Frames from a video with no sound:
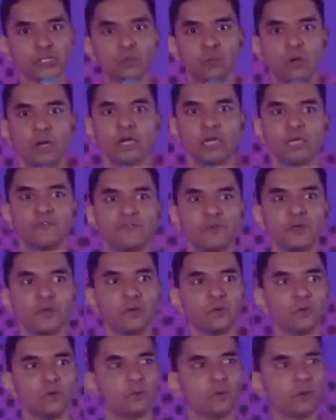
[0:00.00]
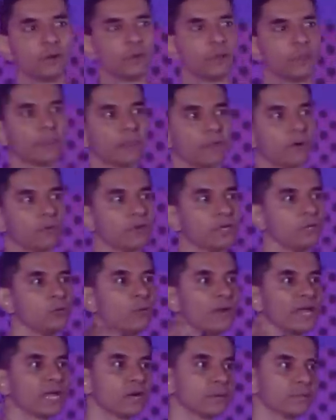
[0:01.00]
is working for you? When you
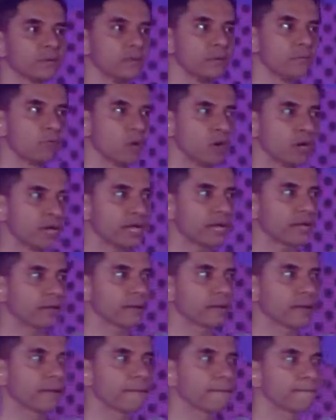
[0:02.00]
wake up in the morning,